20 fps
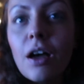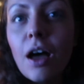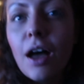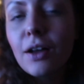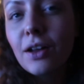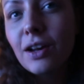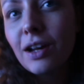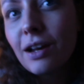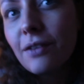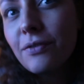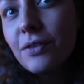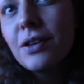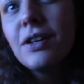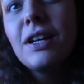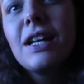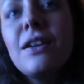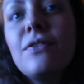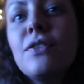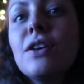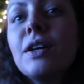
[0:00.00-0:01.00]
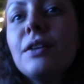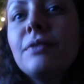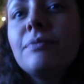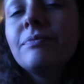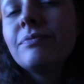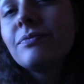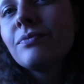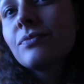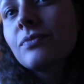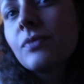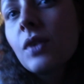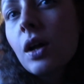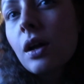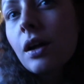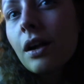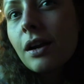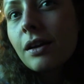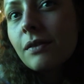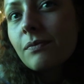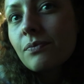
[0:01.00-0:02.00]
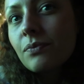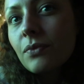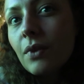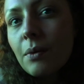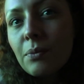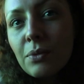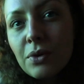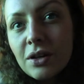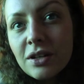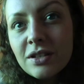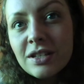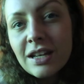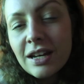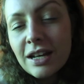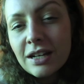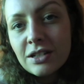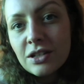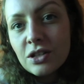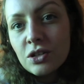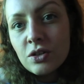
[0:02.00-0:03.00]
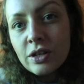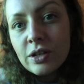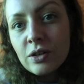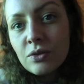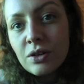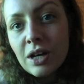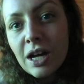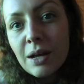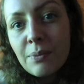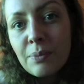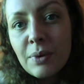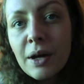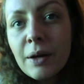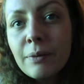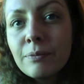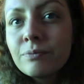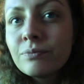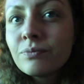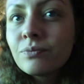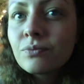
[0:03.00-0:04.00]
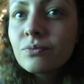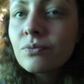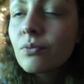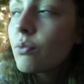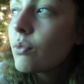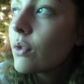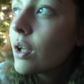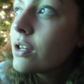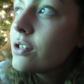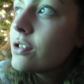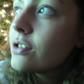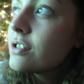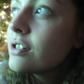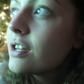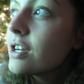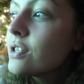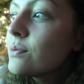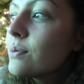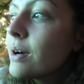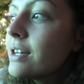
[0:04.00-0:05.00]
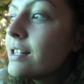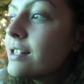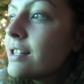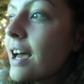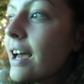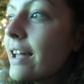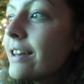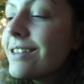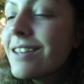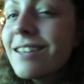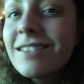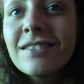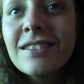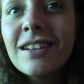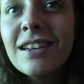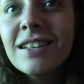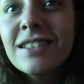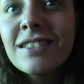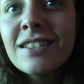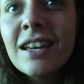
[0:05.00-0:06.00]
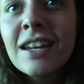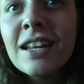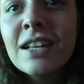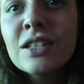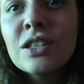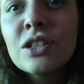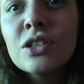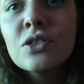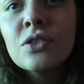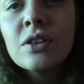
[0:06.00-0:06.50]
I'm going to love you and leave you. I'm not going to sit next to the tree all night, but it's just a nice way to end it, isn't it? Sat next to the